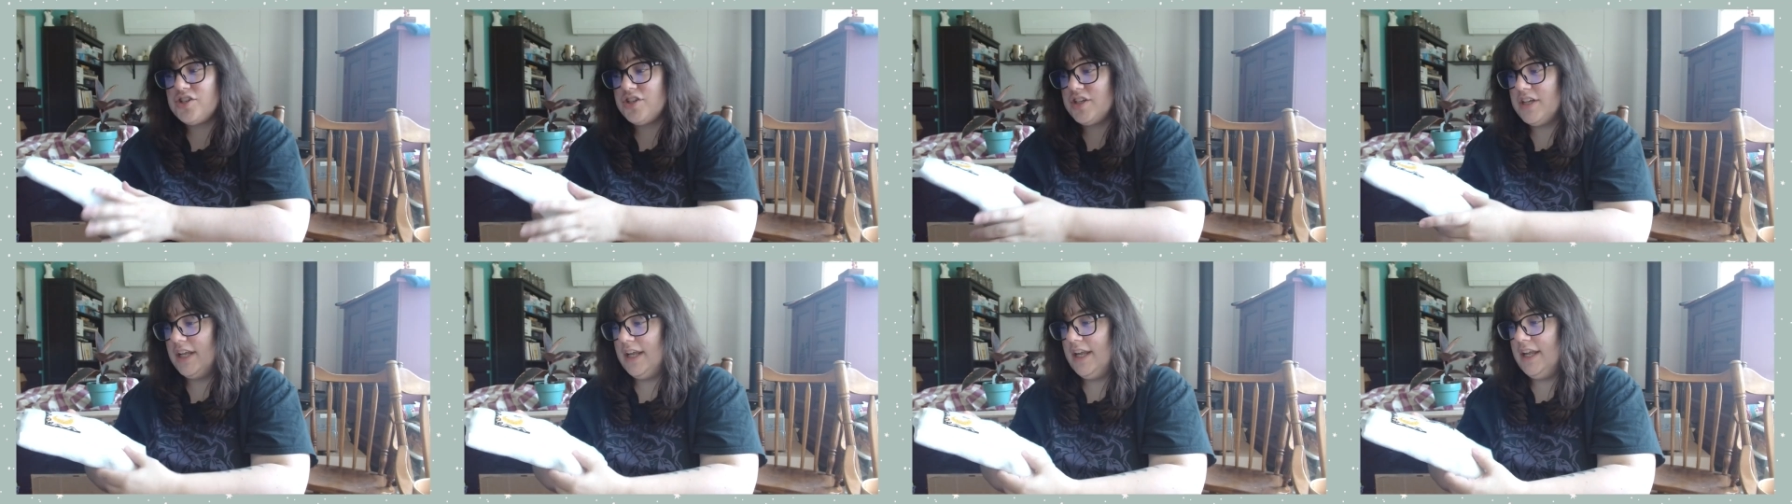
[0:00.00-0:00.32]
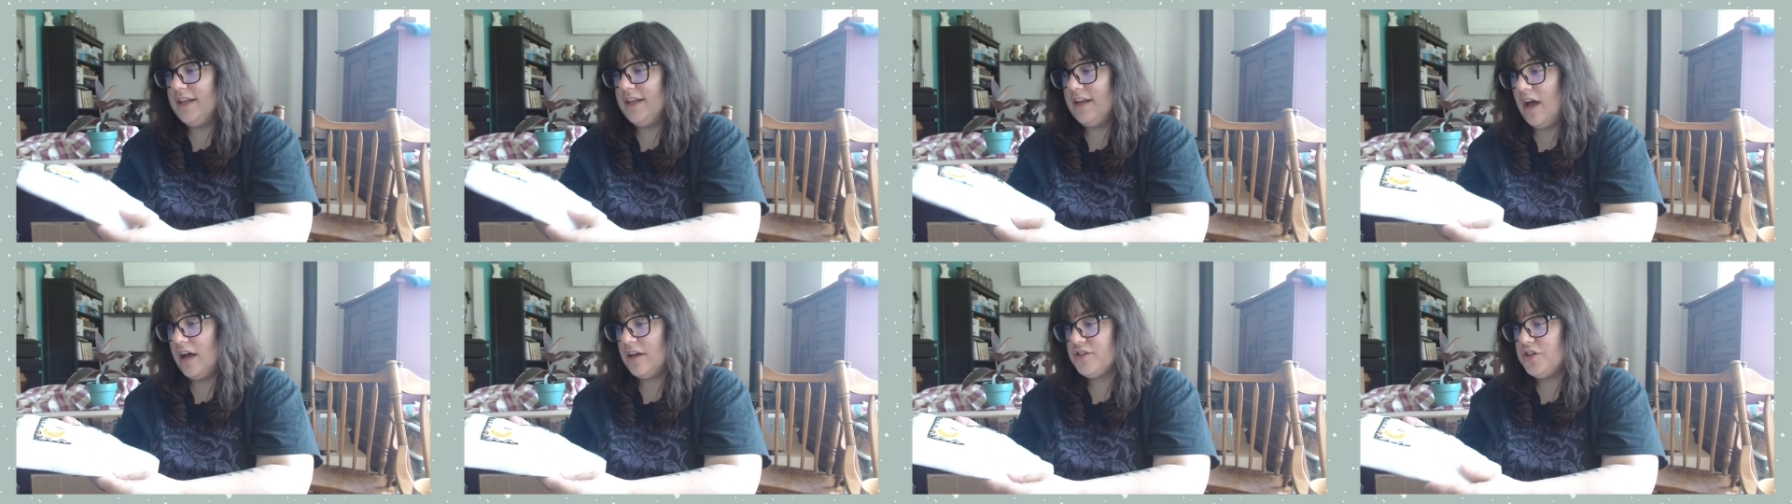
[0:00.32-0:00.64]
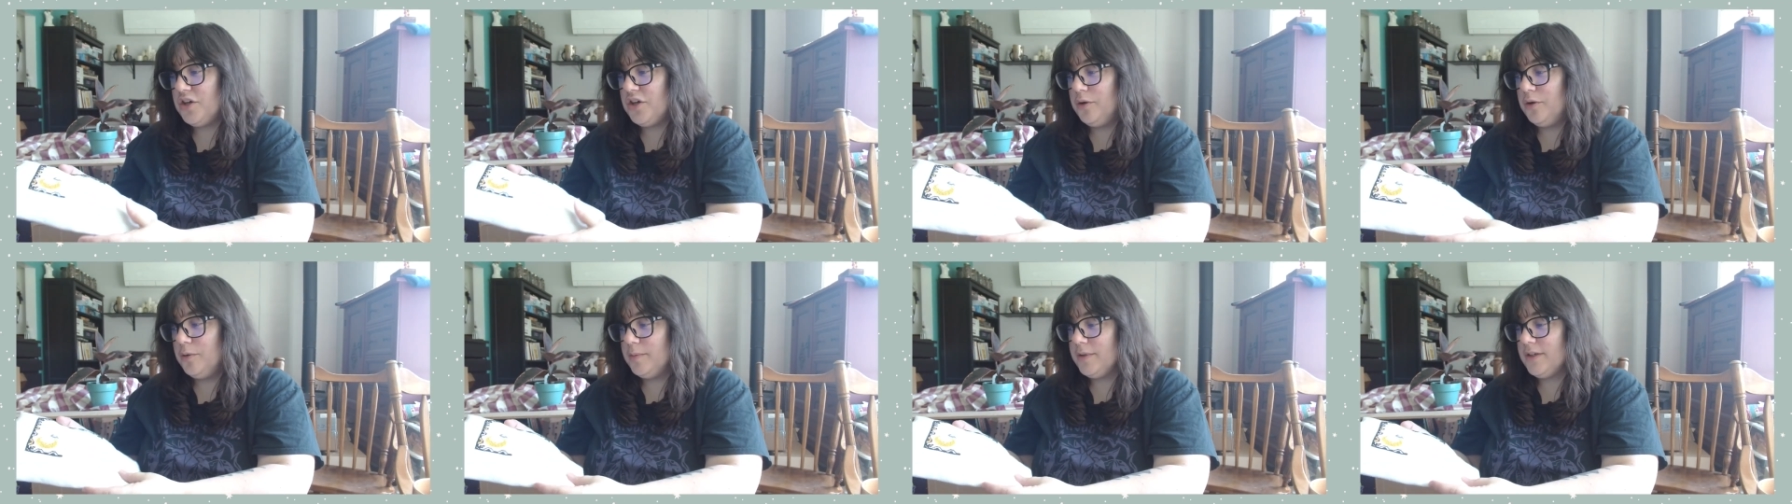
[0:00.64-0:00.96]
it in
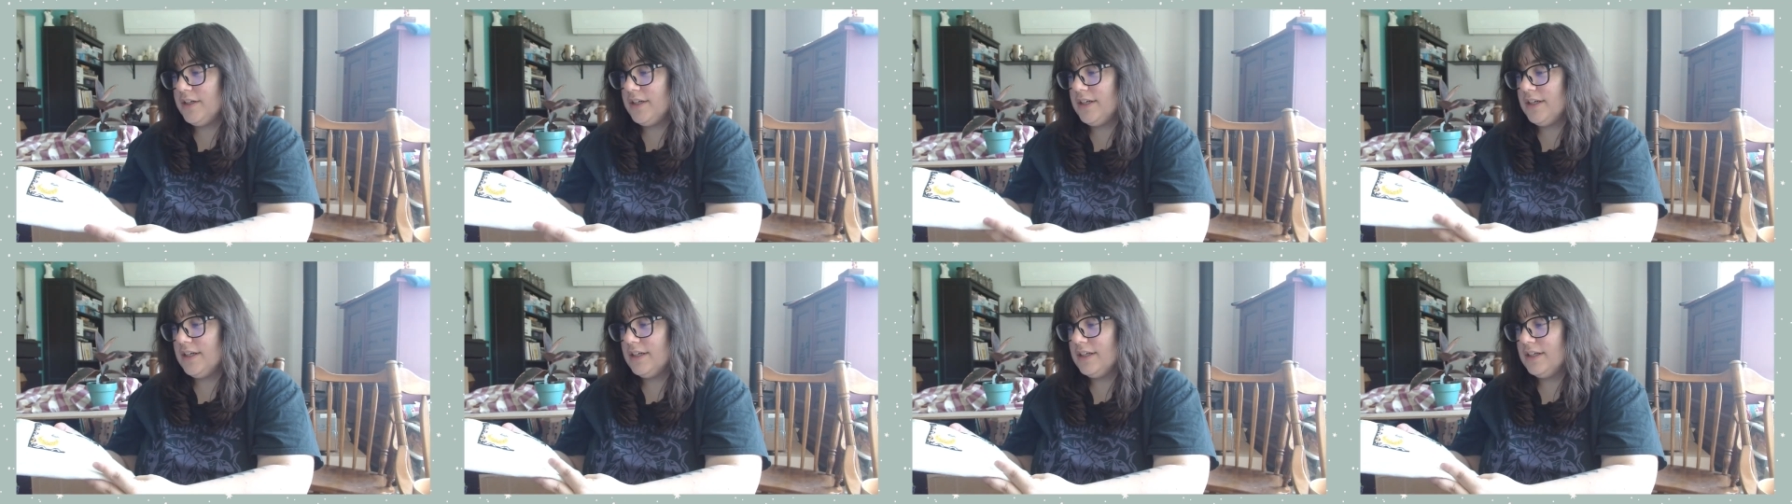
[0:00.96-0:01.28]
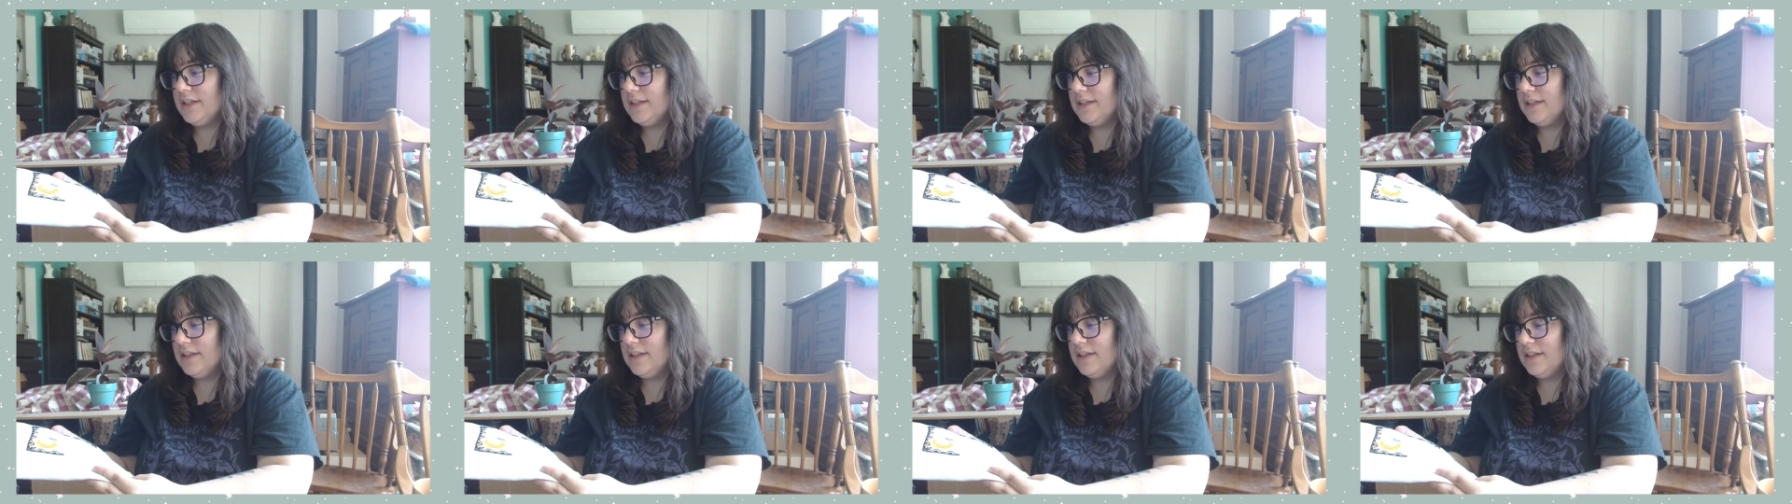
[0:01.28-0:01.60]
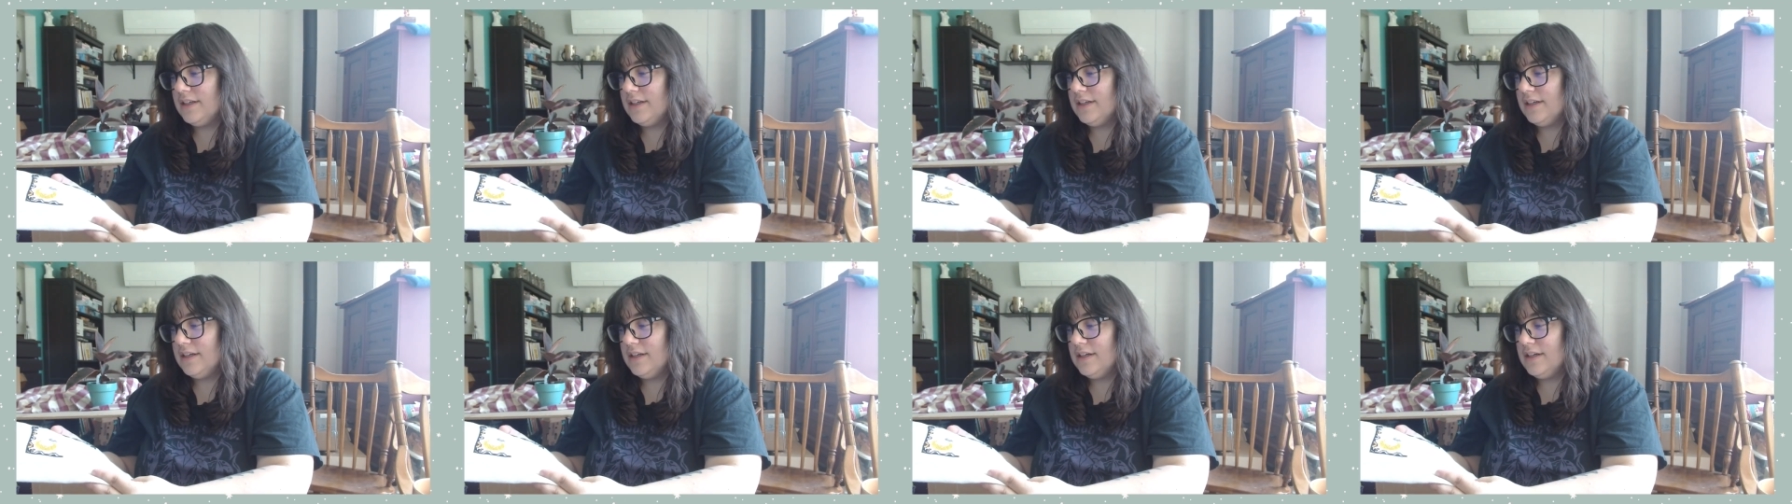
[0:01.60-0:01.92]
October,
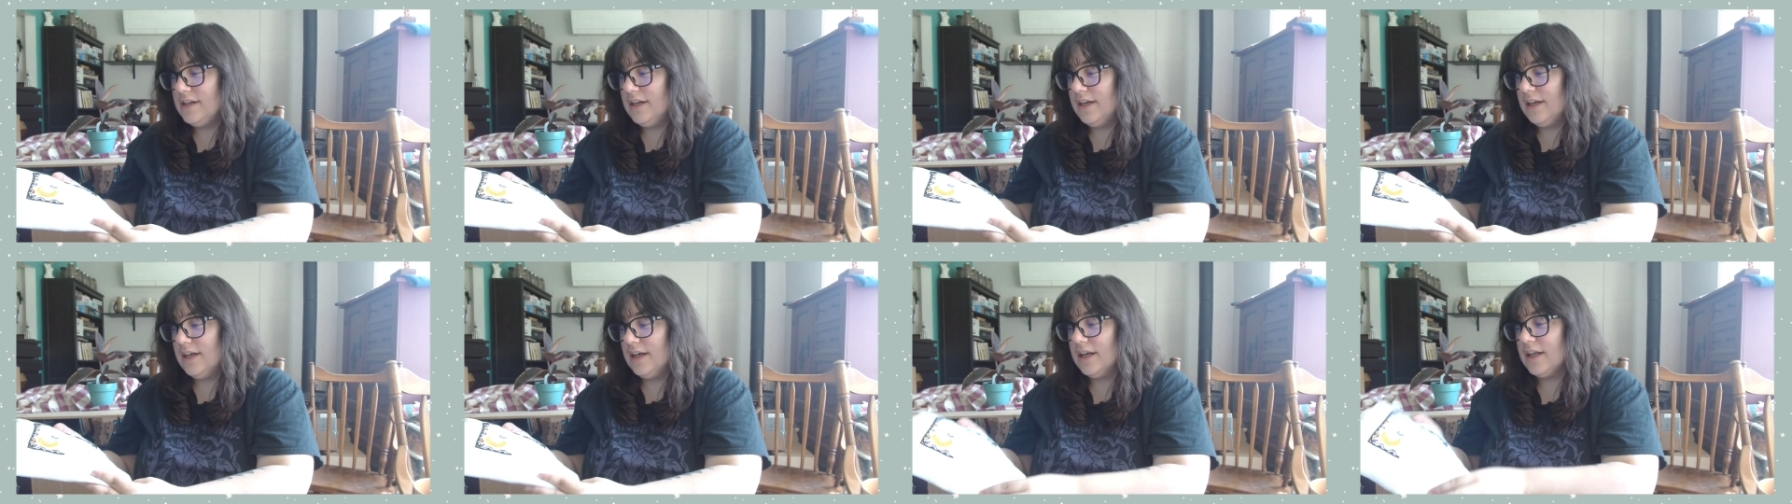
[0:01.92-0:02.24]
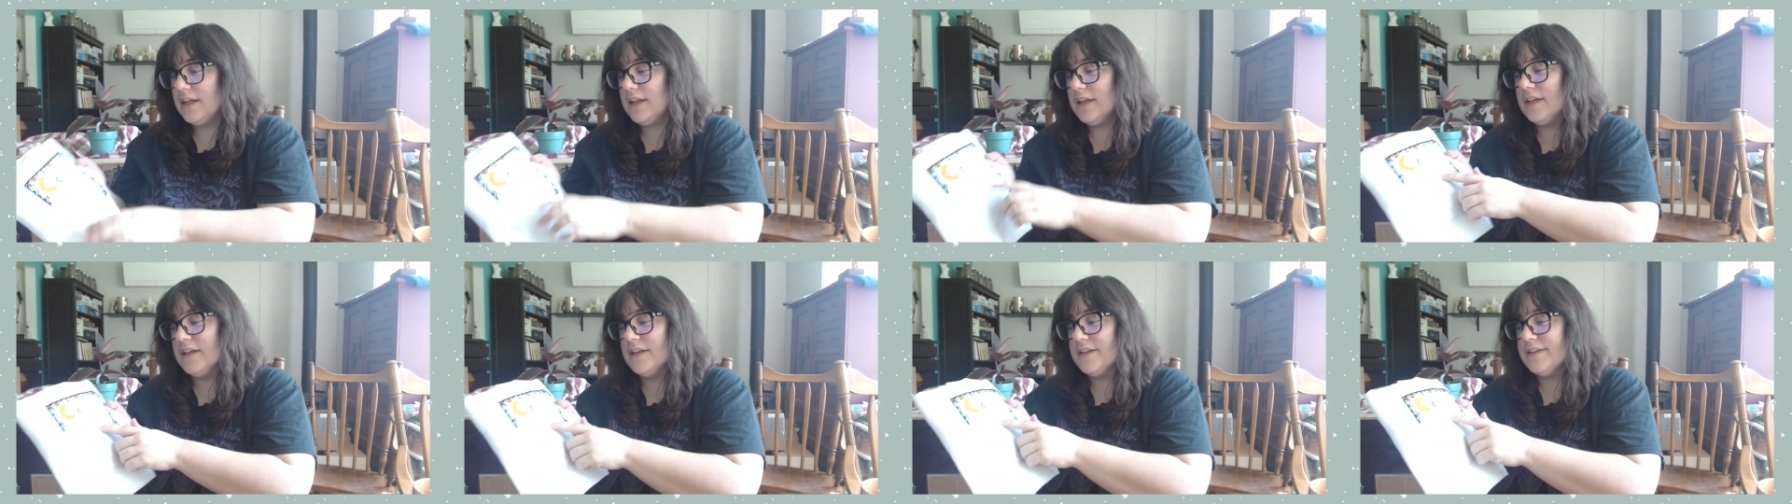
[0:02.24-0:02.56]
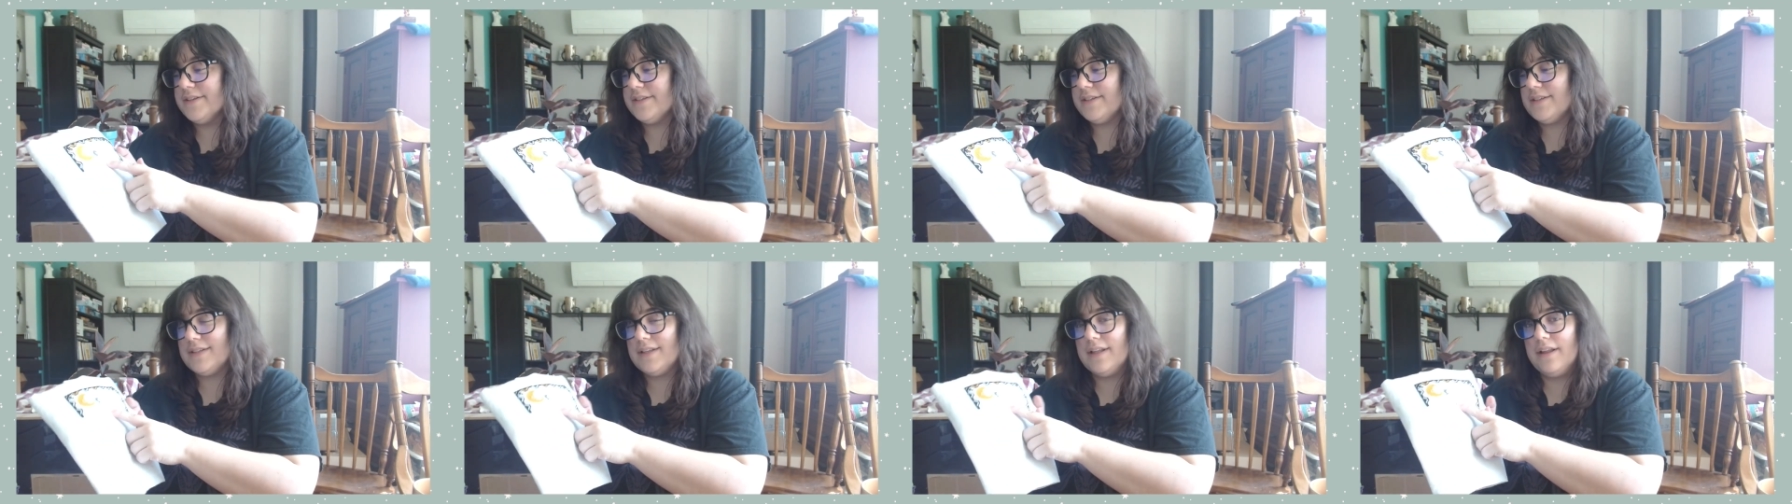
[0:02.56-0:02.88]

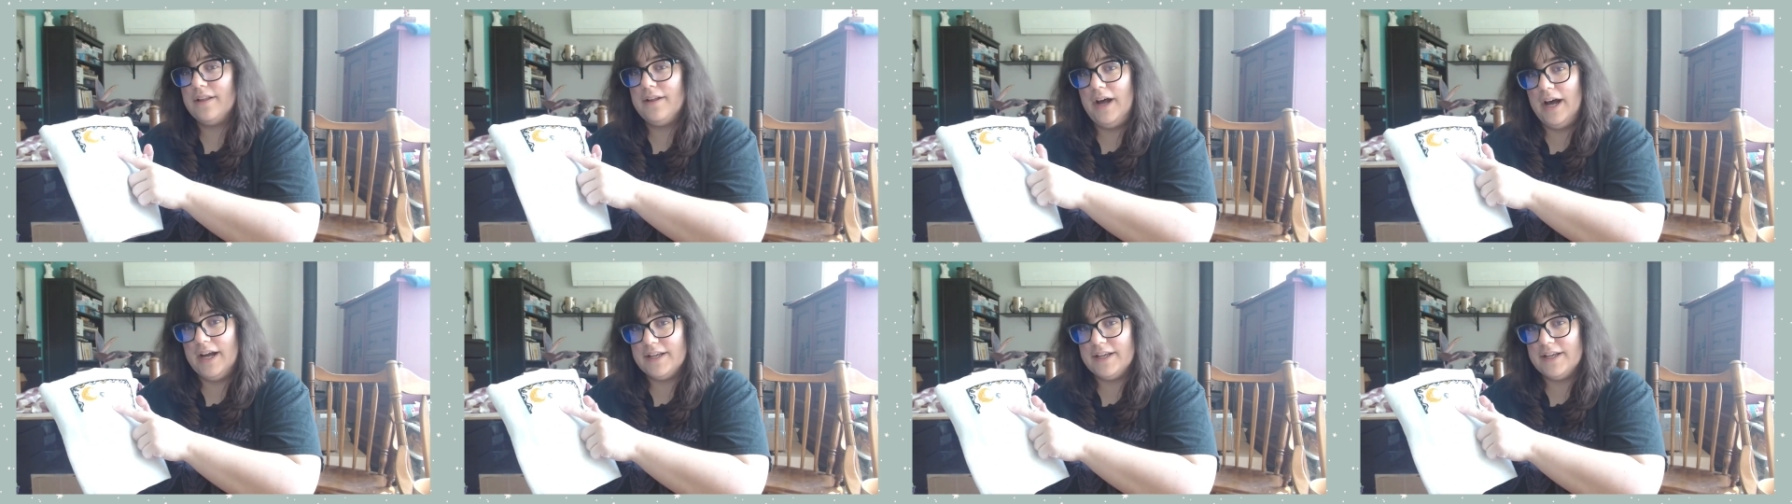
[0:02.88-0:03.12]
because